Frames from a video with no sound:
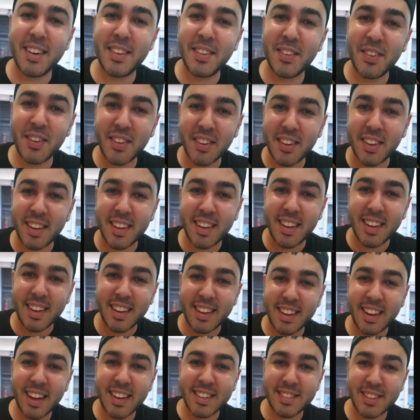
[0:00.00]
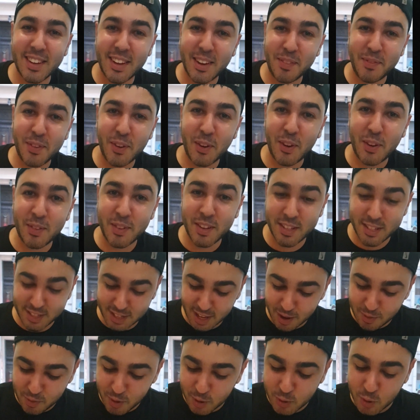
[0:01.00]
food, we were able to get
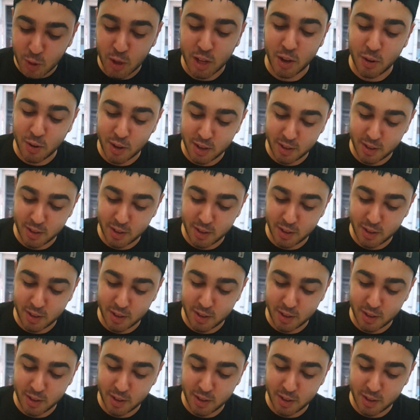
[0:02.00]
vegetarian food.